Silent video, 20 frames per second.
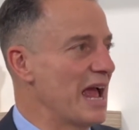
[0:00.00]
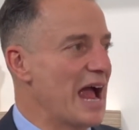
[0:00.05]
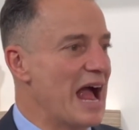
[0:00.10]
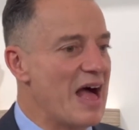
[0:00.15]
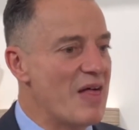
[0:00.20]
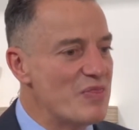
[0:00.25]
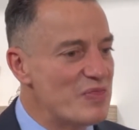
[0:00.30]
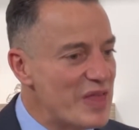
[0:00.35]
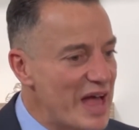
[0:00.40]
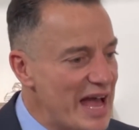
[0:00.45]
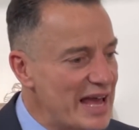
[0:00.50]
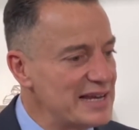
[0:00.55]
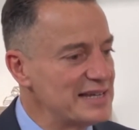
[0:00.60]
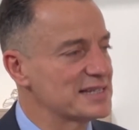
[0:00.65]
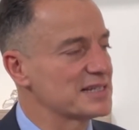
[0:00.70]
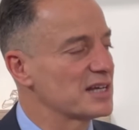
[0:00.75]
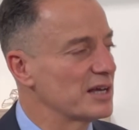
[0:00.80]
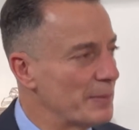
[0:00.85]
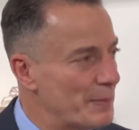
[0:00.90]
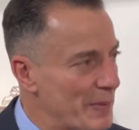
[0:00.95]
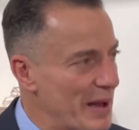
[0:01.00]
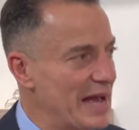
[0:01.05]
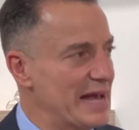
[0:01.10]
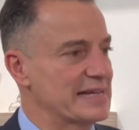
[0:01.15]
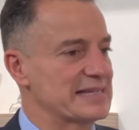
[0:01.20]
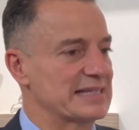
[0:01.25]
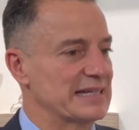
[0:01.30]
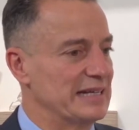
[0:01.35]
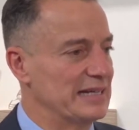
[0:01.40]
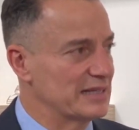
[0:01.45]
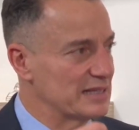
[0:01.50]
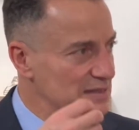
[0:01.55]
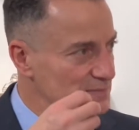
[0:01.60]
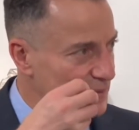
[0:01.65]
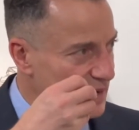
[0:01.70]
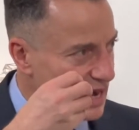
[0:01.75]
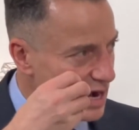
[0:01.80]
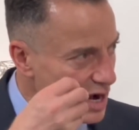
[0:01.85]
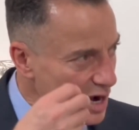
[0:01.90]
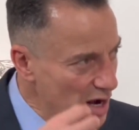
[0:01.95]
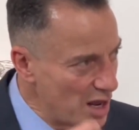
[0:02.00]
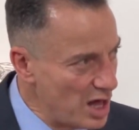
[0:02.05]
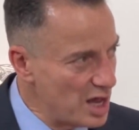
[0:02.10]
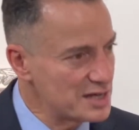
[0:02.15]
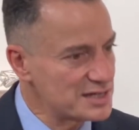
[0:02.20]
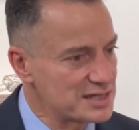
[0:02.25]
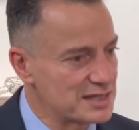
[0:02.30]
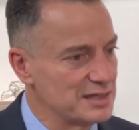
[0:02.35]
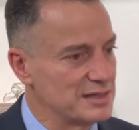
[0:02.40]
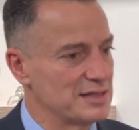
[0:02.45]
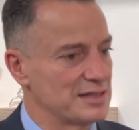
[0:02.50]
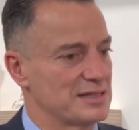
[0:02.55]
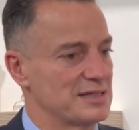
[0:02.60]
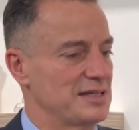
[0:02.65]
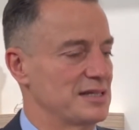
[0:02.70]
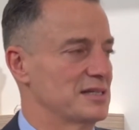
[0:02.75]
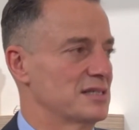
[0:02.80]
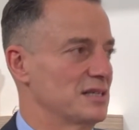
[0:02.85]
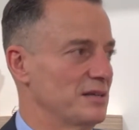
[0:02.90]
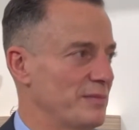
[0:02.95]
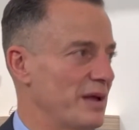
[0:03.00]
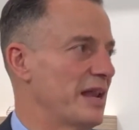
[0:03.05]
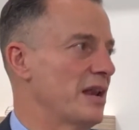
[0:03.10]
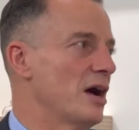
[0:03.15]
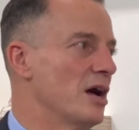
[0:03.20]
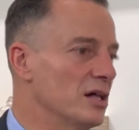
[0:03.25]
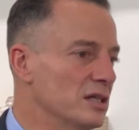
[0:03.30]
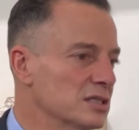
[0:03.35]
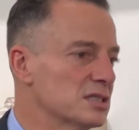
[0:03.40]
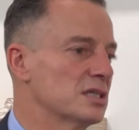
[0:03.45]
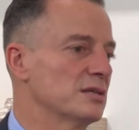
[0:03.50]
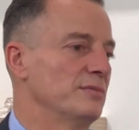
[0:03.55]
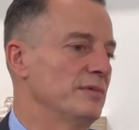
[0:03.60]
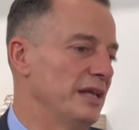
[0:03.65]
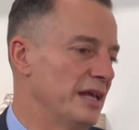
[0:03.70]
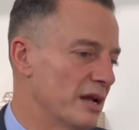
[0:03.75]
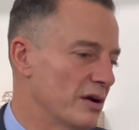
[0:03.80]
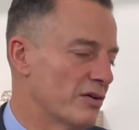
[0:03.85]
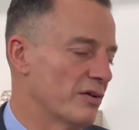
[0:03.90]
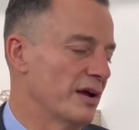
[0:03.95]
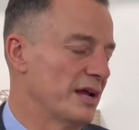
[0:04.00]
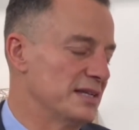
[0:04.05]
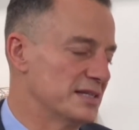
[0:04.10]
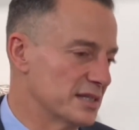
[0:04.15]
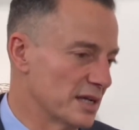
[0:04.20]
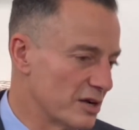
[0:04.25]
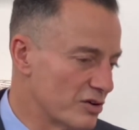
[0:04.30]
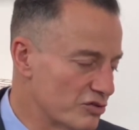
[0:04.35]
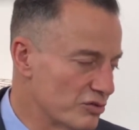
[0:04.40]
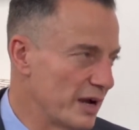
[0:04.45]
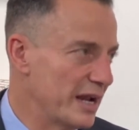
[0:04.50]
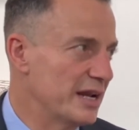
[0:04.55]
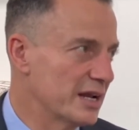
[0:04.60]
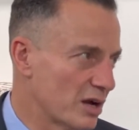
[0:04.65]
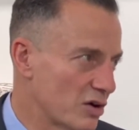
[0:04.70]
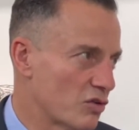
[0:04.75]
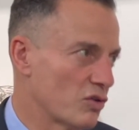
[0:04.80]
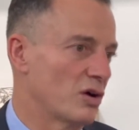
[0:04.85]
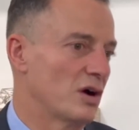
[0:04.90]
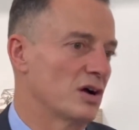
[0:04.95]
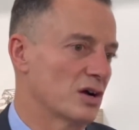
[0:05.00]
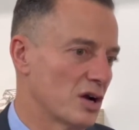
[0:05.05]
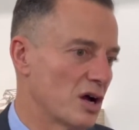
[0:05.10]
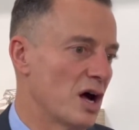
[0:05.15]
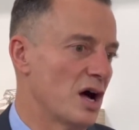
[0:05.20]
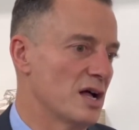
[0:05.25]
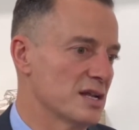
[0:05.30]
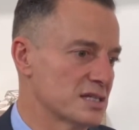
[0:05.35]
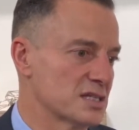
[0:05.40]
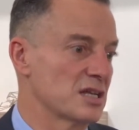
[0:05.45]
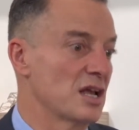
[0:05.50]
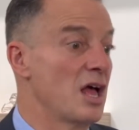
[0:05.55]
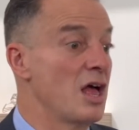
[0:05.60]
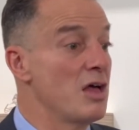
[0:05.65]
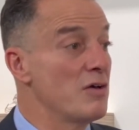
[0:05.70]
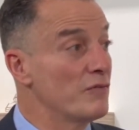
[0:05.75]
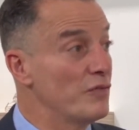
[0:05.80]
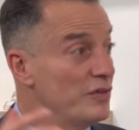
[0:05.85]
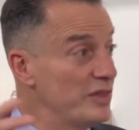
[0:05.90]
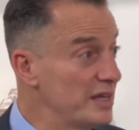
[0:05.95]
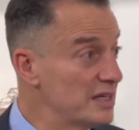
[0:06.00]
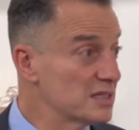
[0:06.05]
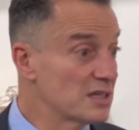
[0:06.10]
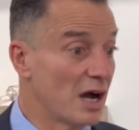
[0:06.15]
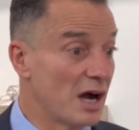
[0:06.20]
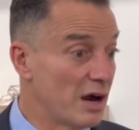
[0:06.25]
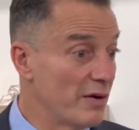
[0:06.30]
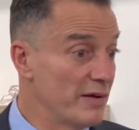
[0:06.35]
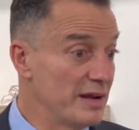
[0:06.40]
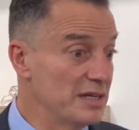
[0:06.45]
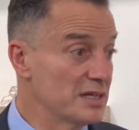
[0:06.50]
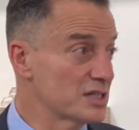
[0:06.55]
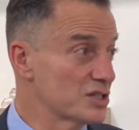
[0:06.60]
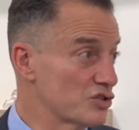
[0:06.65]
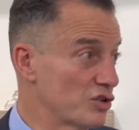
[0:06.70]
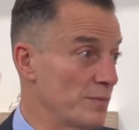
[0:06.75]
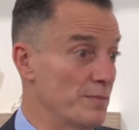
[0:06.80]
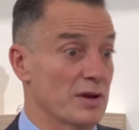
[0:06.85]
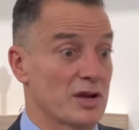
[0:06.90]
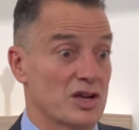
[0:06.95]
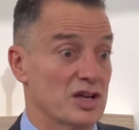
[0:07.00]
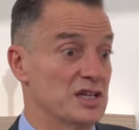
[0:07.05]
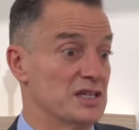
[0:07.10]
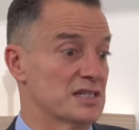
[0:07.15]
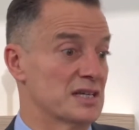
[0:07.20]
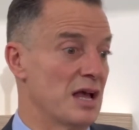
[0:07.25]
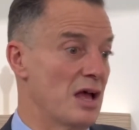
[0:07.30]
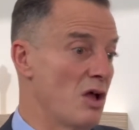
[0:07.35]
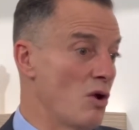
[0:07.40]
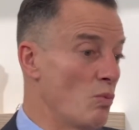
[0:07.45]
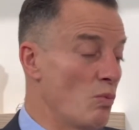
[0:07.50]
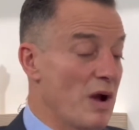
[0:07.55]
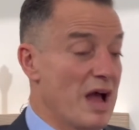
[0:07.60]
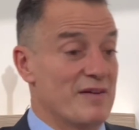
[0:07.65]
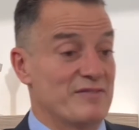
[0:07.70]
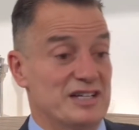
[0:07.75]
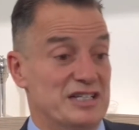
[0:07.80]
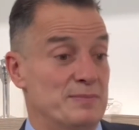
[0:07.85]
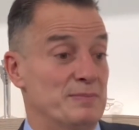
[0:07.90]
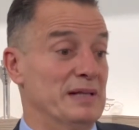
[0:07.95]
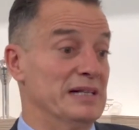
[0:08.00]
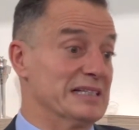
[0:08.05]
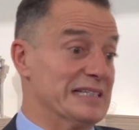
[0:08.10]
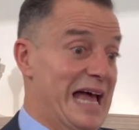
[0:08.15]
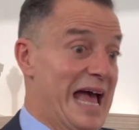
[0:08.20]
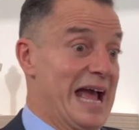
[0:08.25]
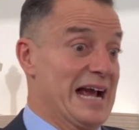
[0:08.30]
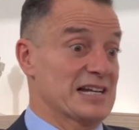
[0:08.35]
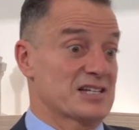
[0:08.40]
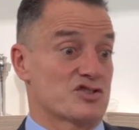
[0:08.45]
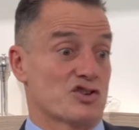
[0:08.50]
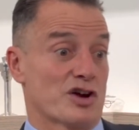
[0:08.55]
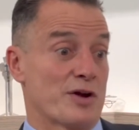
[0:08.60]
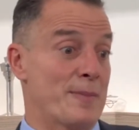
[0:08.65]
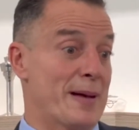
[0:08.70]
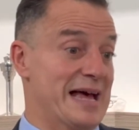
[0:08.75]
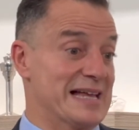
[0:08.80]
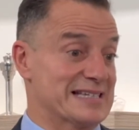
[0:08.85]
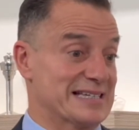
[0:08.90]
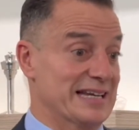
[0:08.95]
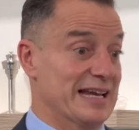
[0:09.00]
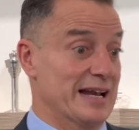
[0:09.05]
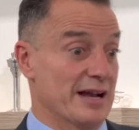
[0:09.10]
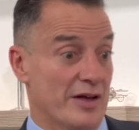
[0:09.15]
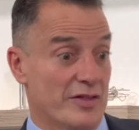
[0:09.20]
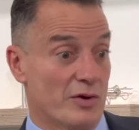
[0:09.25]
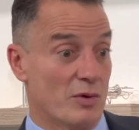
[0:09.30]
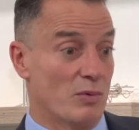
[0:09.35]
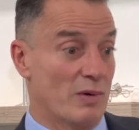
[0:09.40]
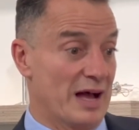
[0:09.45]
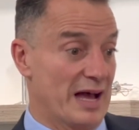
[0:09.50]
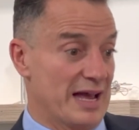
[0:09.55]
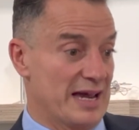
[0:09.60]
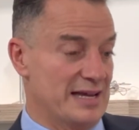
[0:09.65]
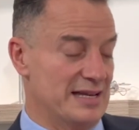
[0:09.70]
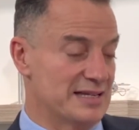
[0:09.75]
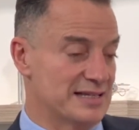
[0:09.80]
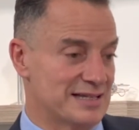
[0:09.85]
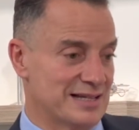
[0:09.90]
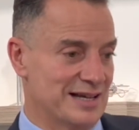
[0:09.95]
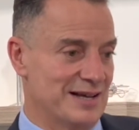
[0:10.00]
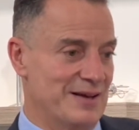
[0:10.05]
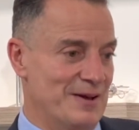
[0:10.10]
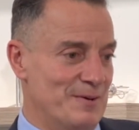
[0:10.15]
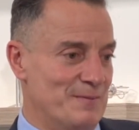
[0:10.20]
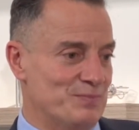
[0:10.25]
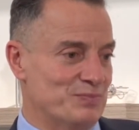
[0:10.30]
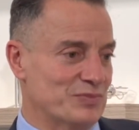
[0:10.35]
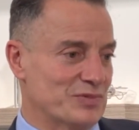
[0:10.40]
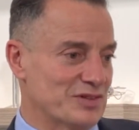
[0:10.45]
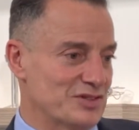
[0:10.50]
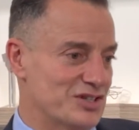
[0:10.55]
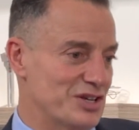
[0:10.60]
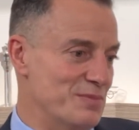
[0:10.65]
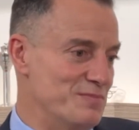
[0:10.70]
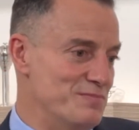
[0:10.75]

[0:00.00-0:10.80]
And that is capacity that's been lost in the system and ultimately creates a greater cost for the entire industry, because we're having to build extra capacity in other ways to